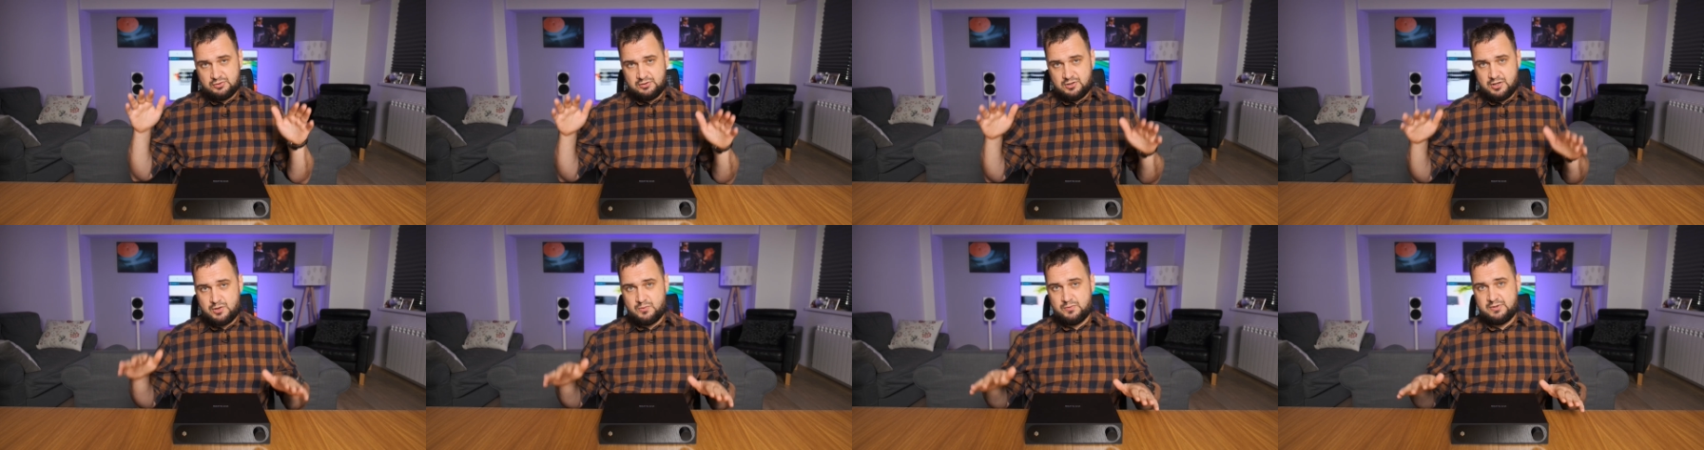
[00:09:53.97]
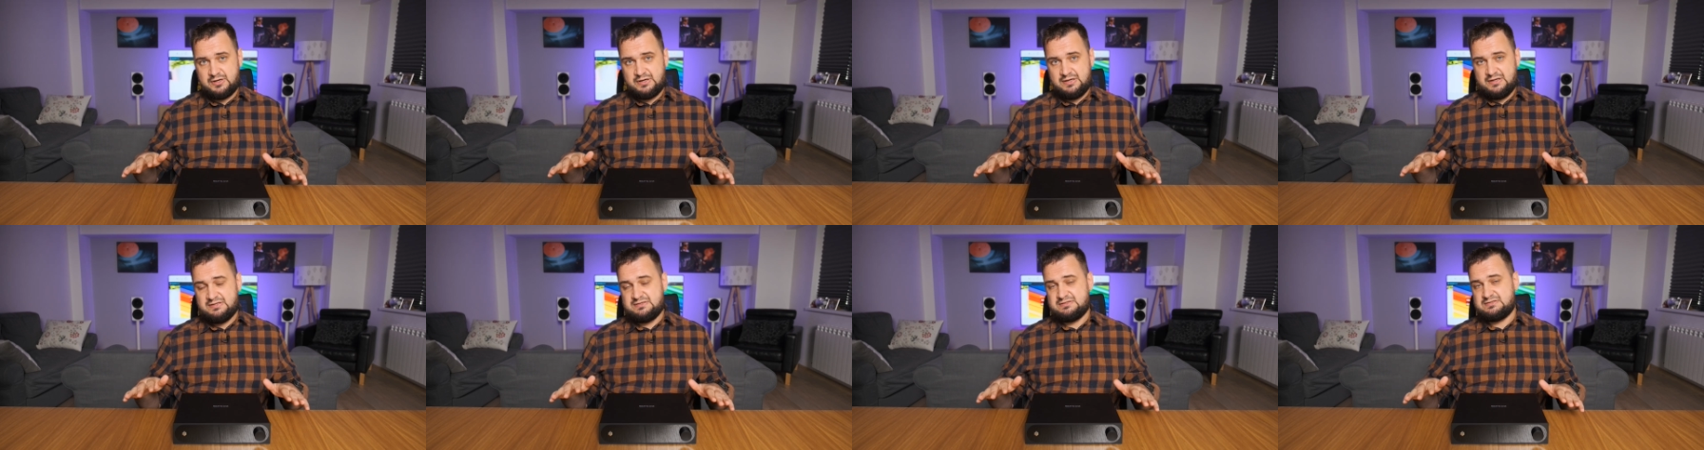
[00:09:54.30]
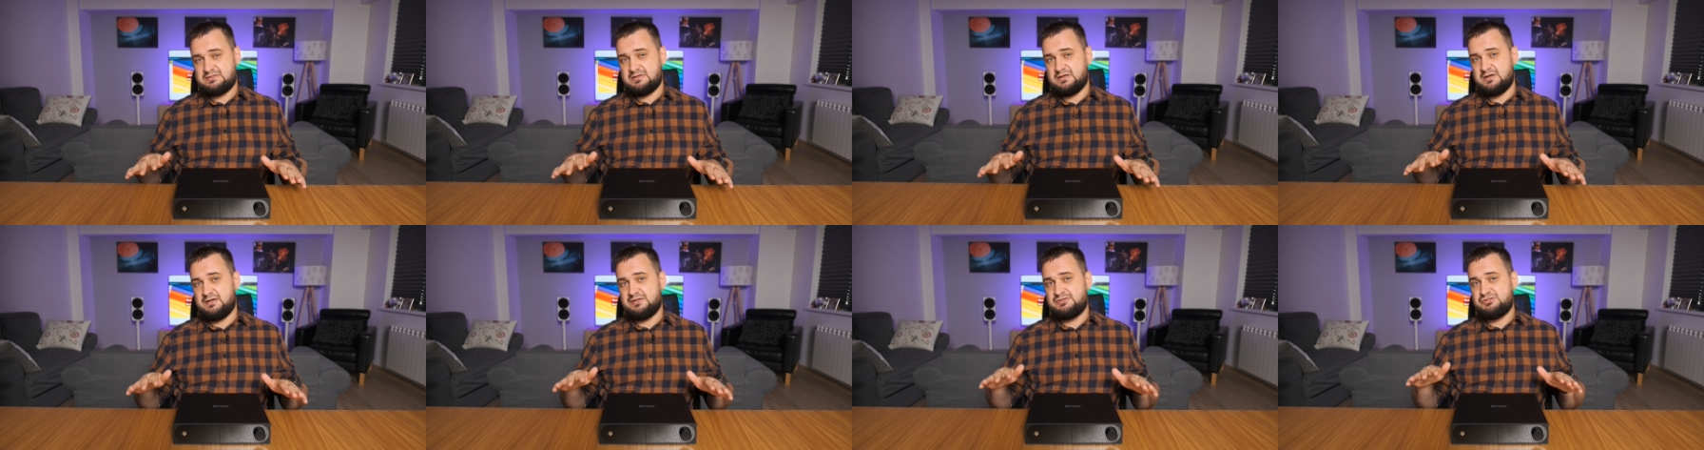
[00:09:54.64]
lower
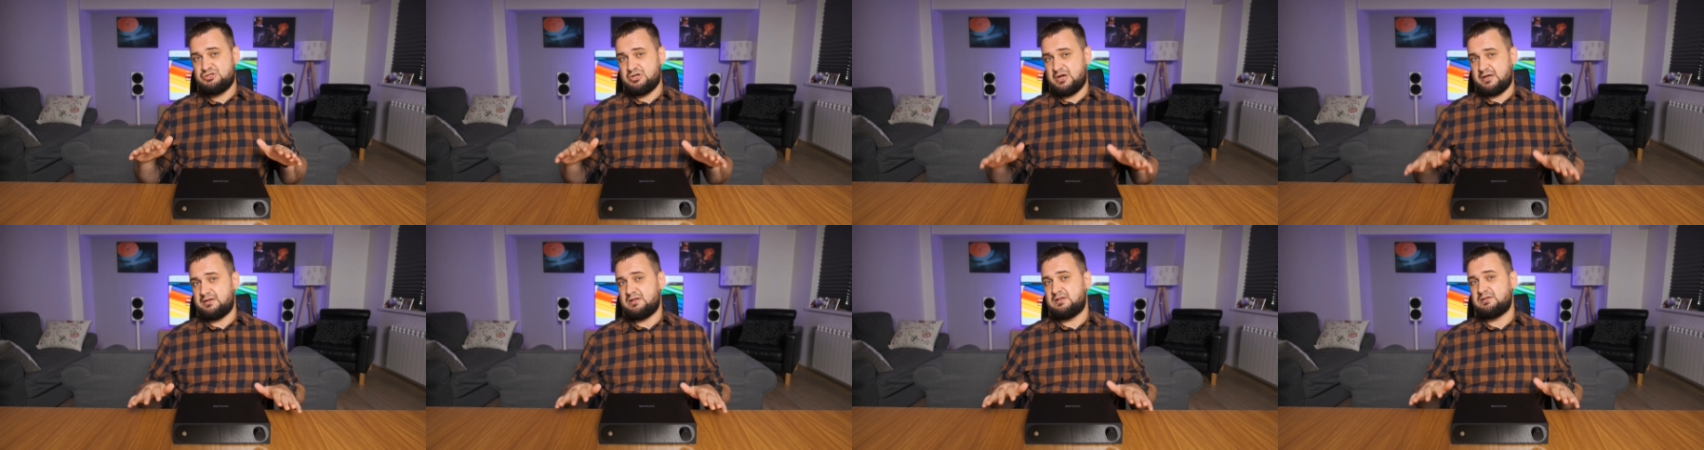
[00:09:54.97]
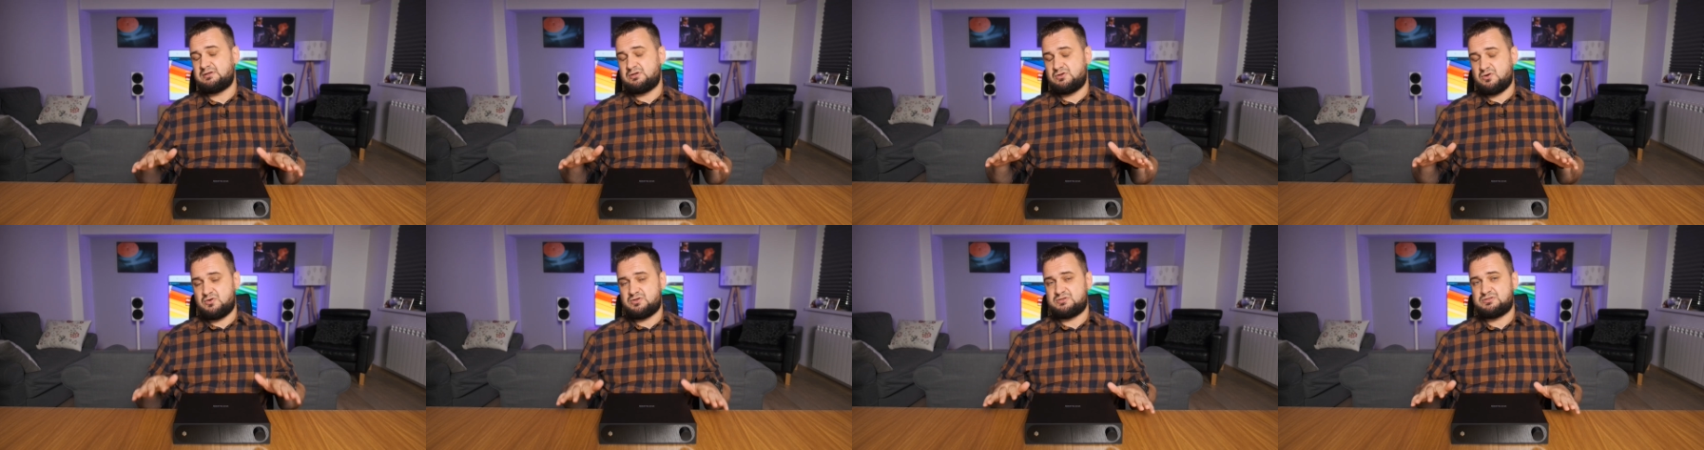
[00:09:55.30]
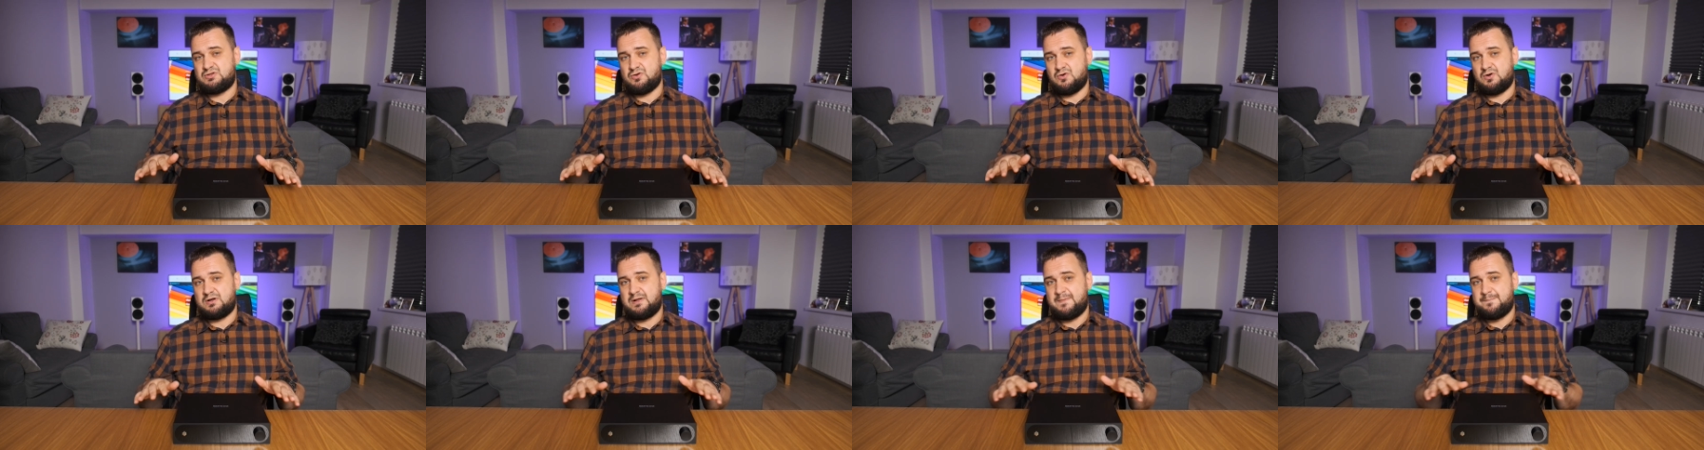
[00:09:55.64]
its channel
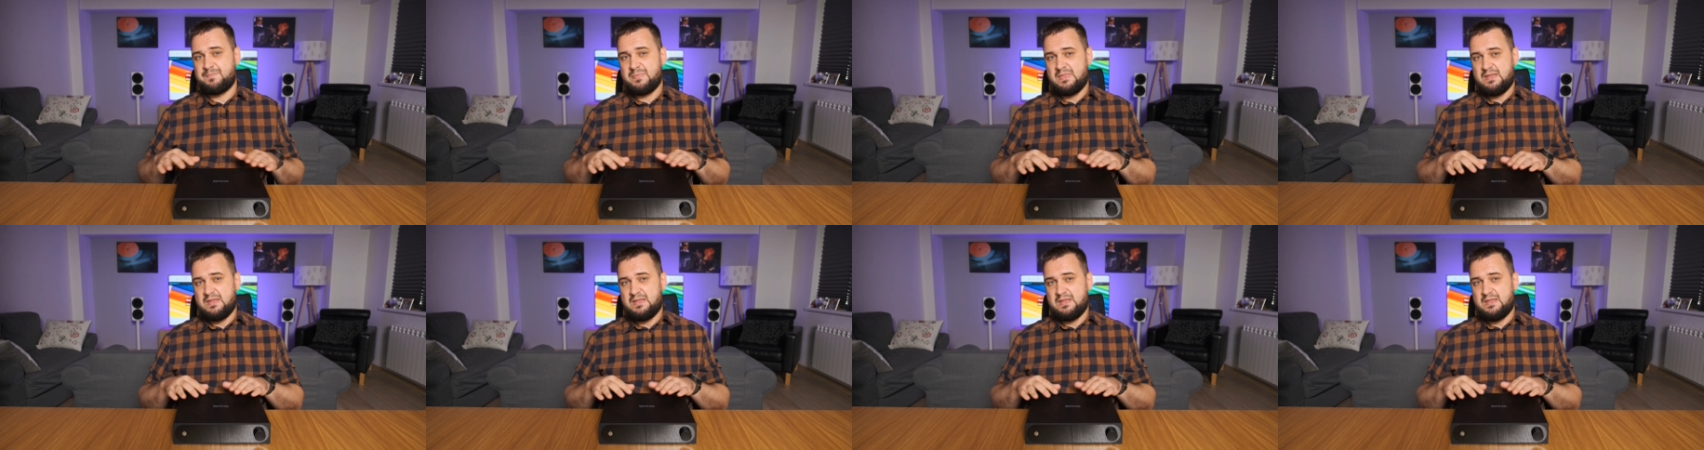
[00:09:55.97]
crosstalk.